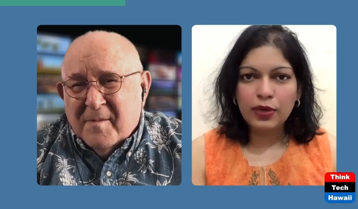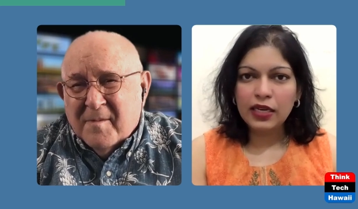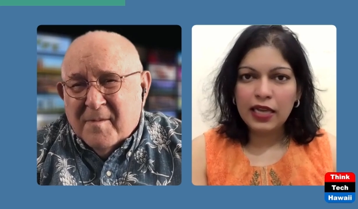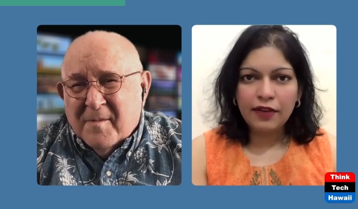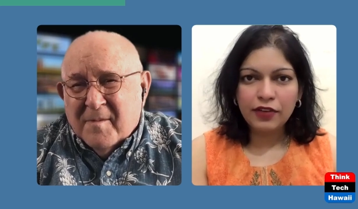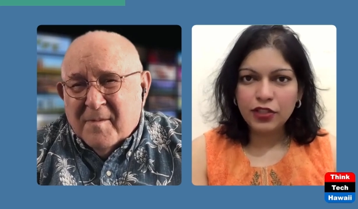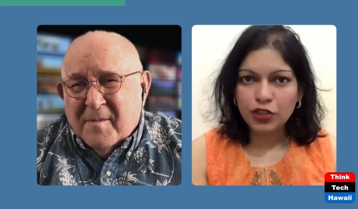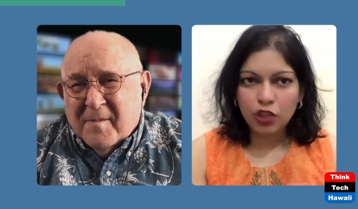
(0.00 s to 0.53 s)
Speaker 1: will
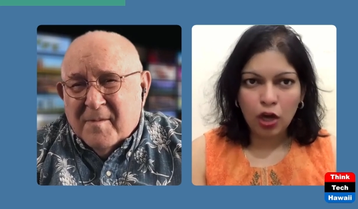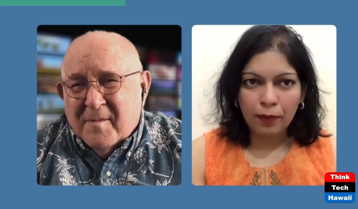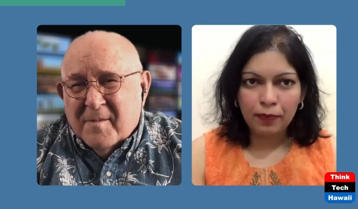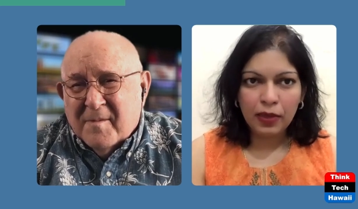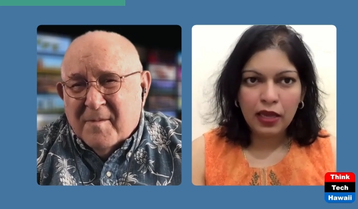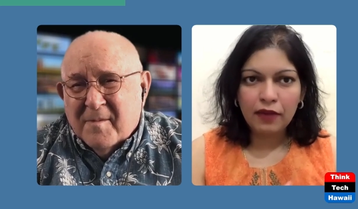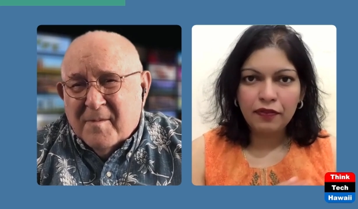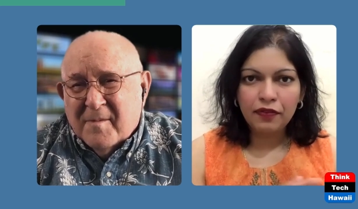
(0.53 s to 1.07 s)
never stop
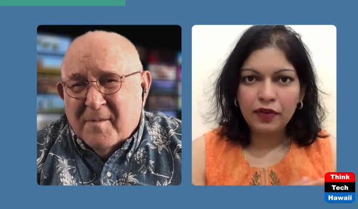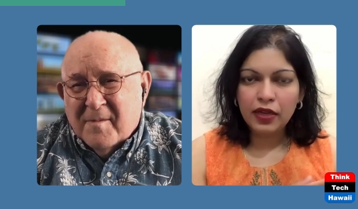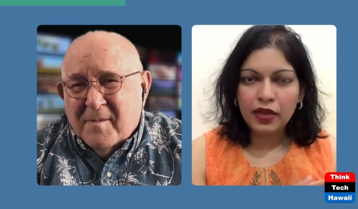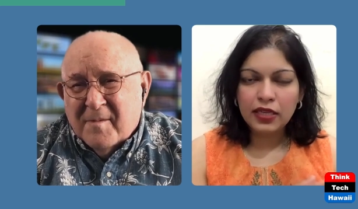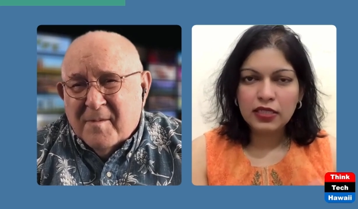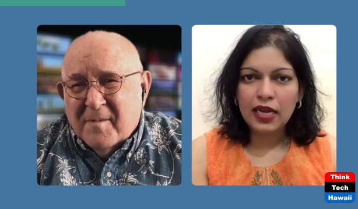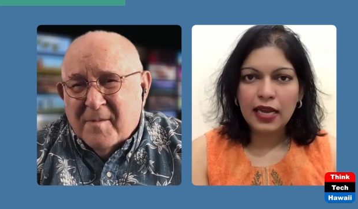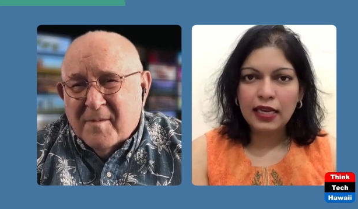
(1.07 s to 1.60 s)
if
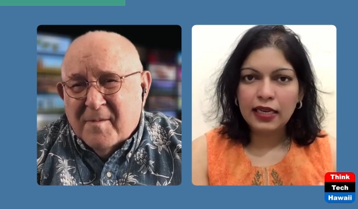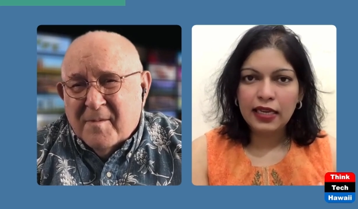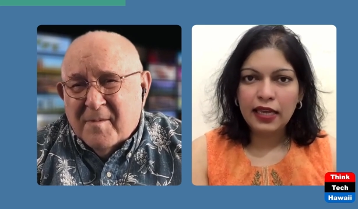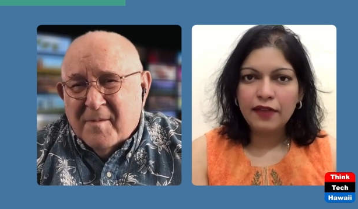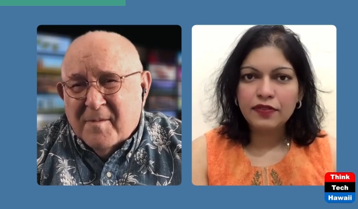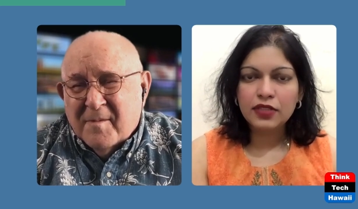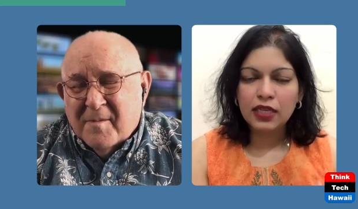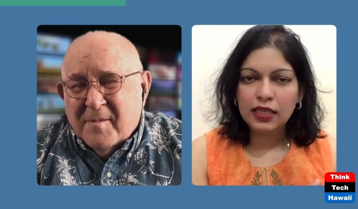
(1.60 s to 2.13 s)
israel
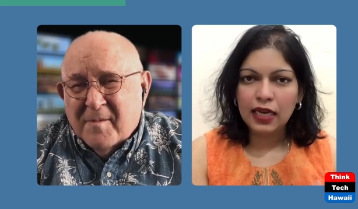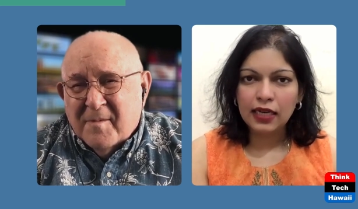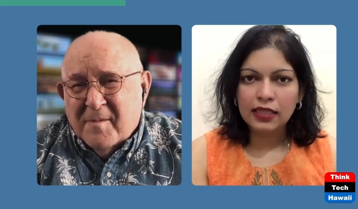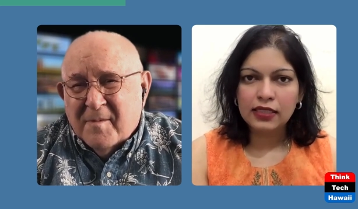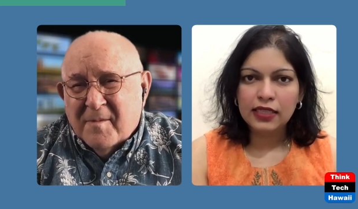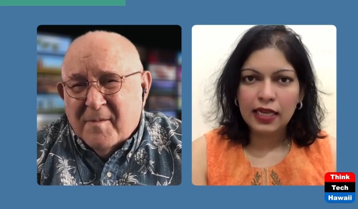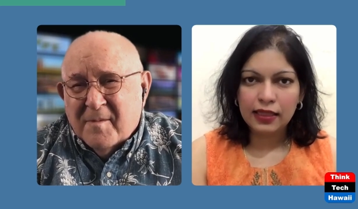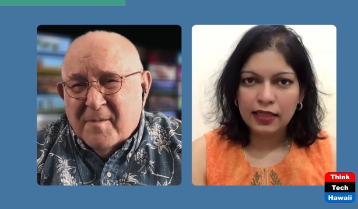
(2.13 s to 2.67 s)
leaves the
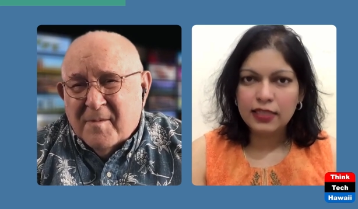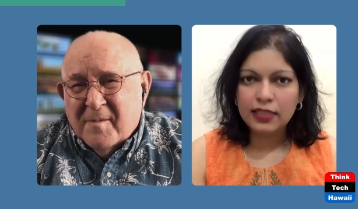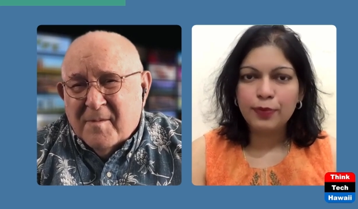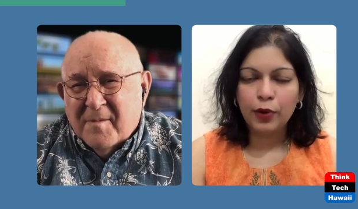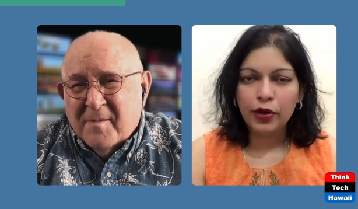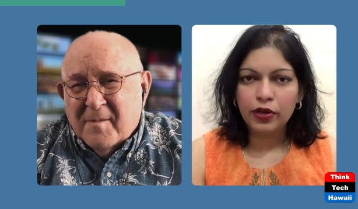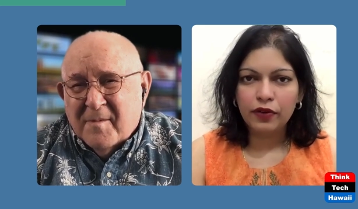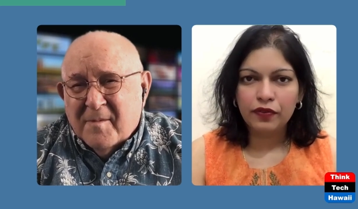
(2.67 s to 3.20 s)
tunnels at this
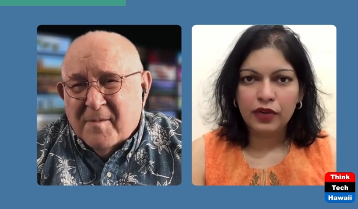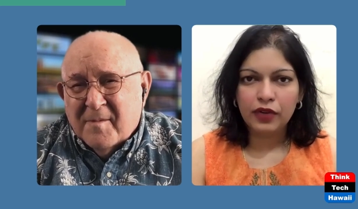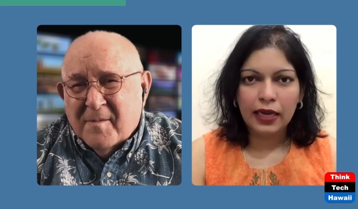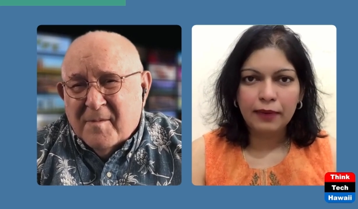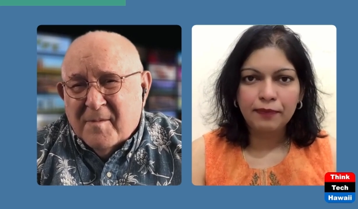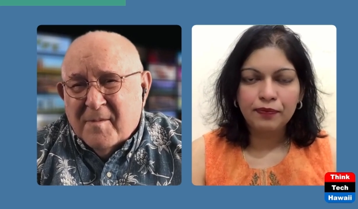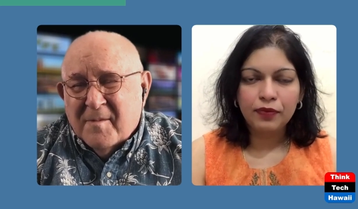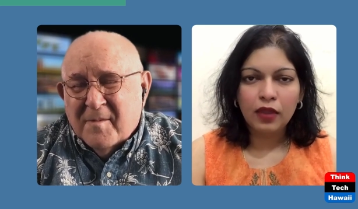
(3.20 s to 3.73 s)
point of
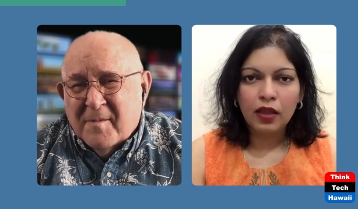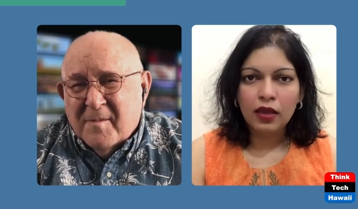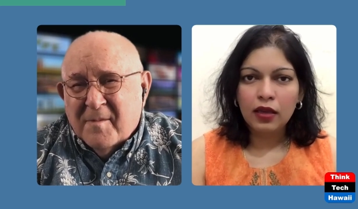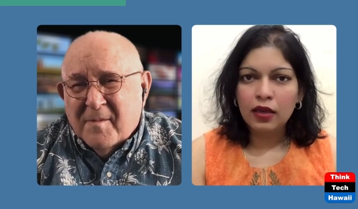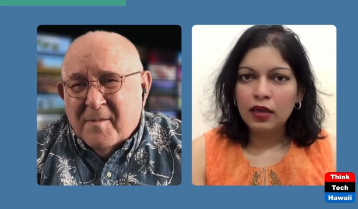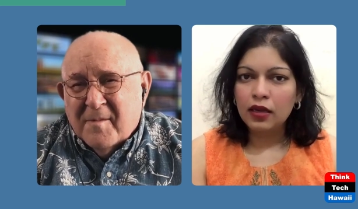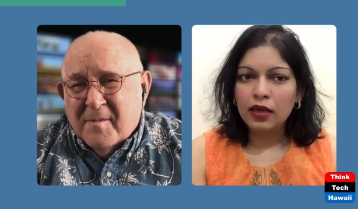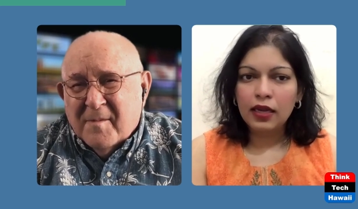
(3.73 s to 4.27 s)
time
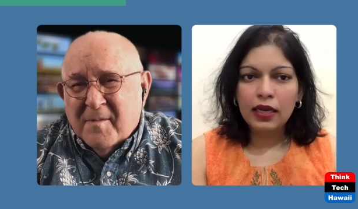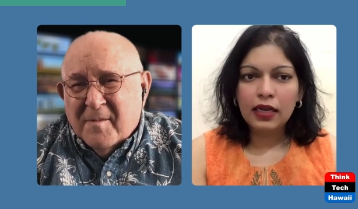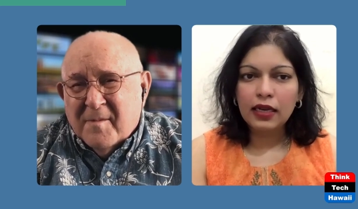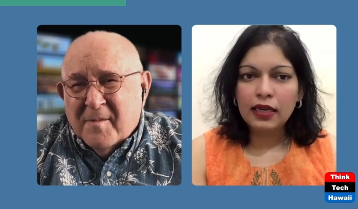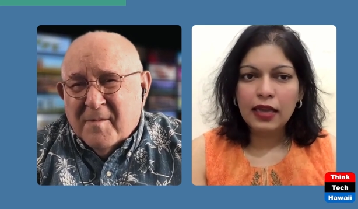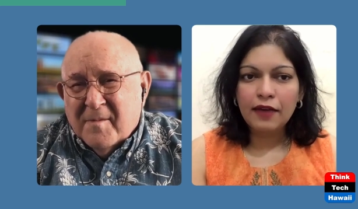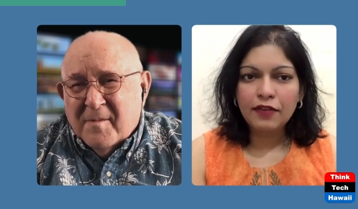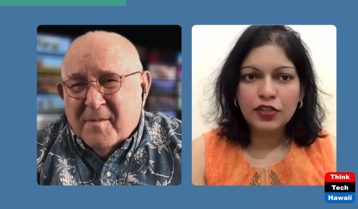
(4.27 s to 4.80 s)
it
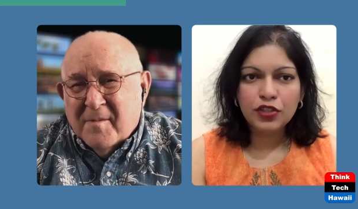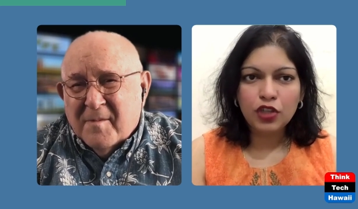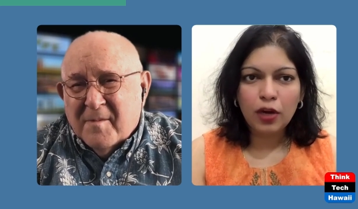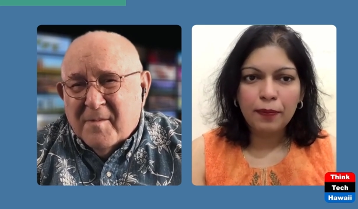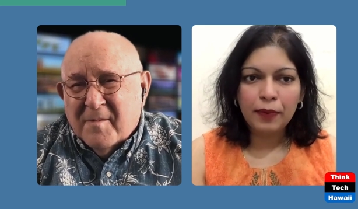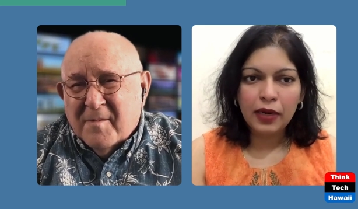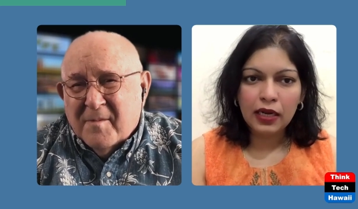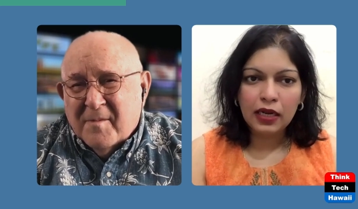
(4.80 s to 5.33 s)
will never
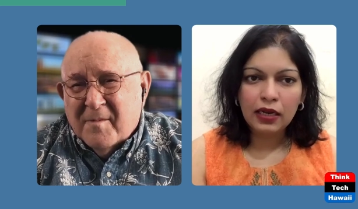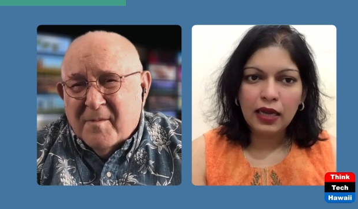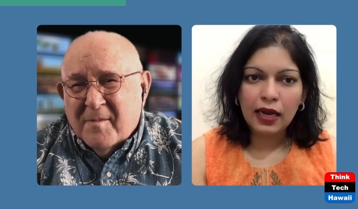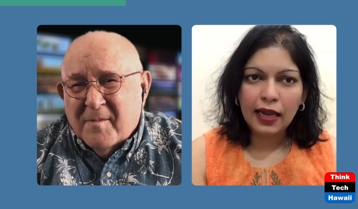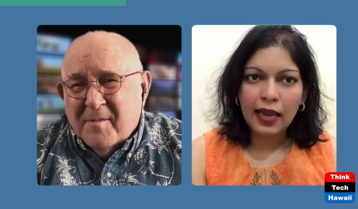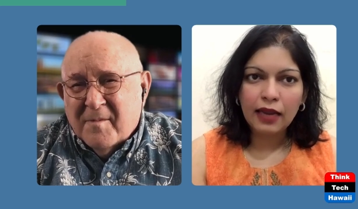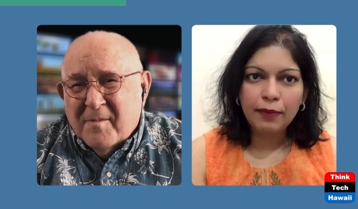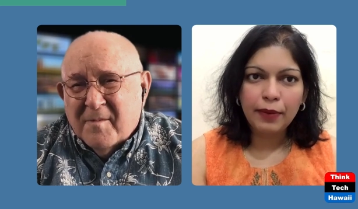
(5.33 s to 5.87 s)
stop it will
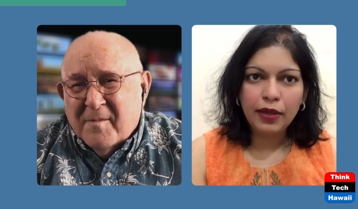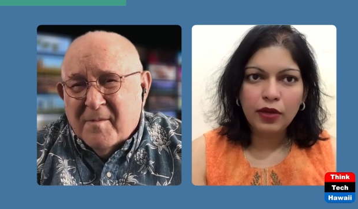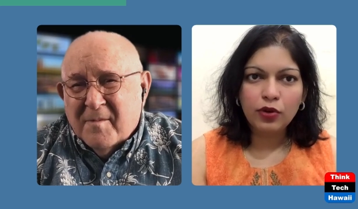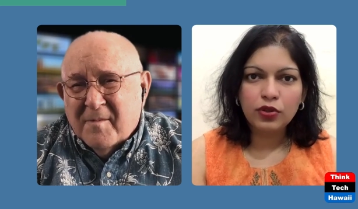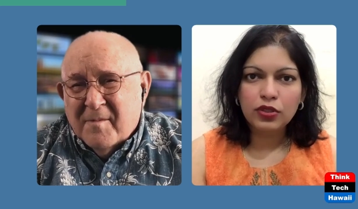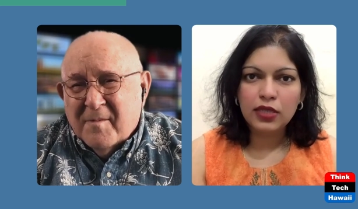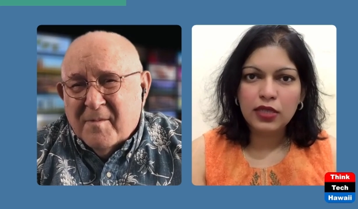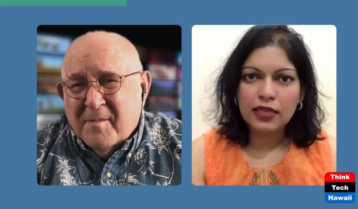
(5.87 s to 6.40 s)
again be
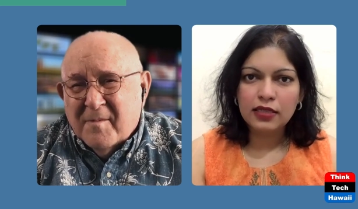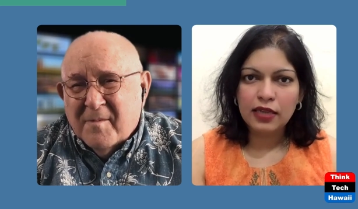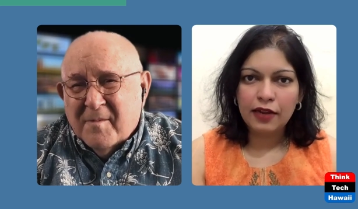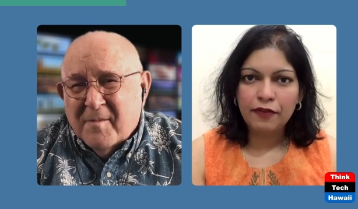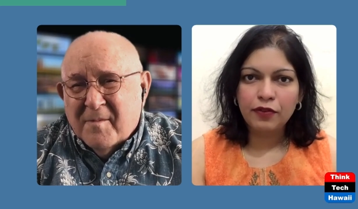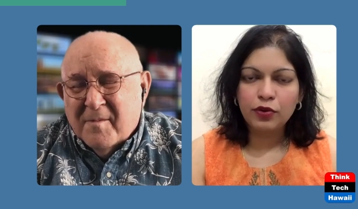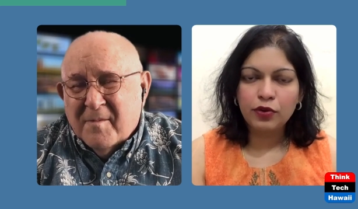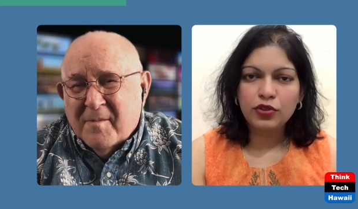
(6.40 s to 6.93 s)
used as
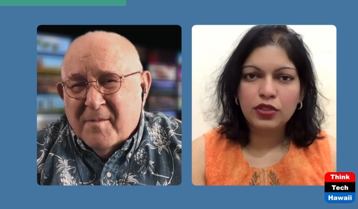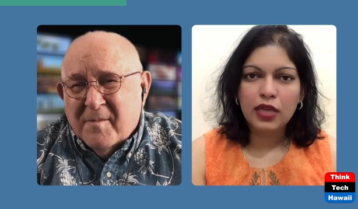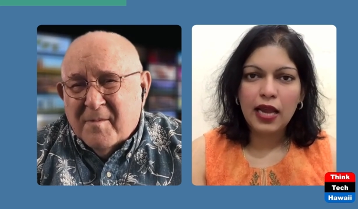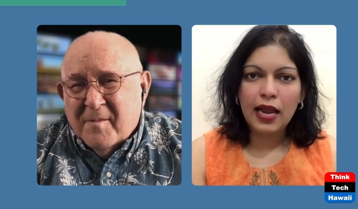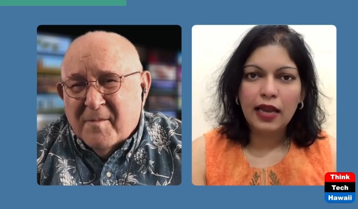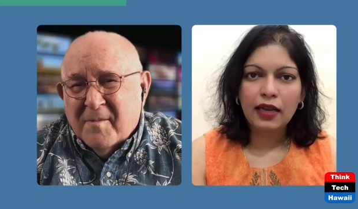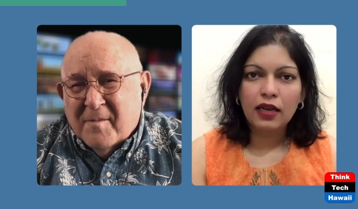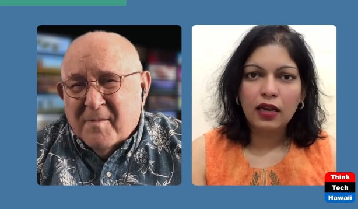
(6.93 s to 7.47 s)
refuge
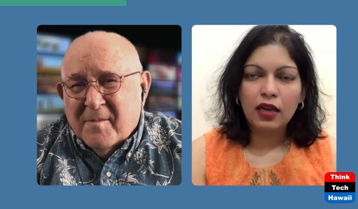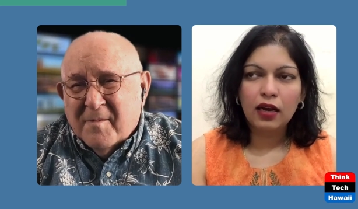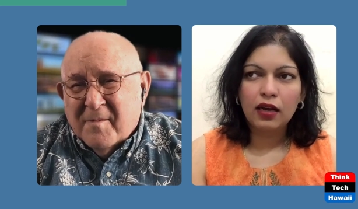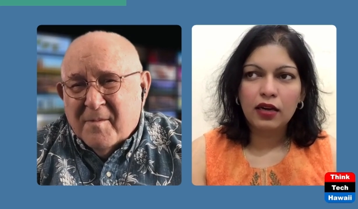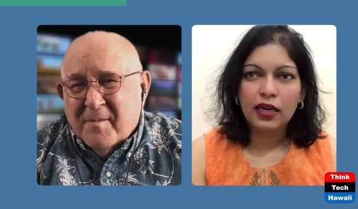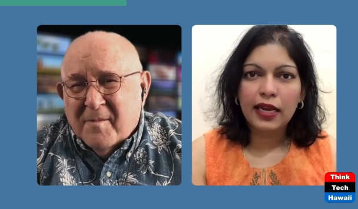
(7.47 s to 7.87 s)
and a